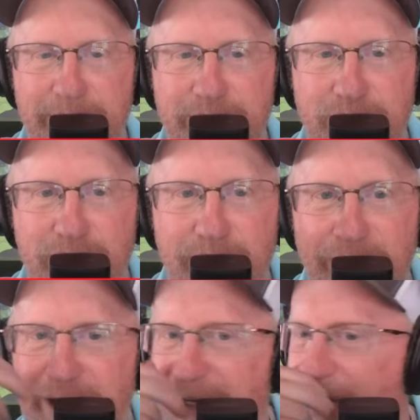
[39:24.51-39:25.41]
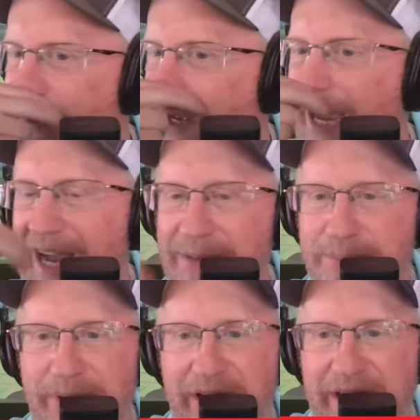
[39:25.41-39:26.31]
I'm screaming right now. I
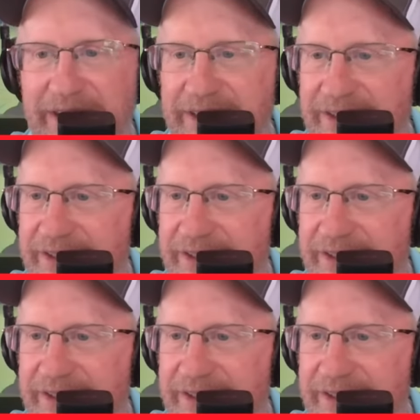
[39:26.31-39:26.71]
bet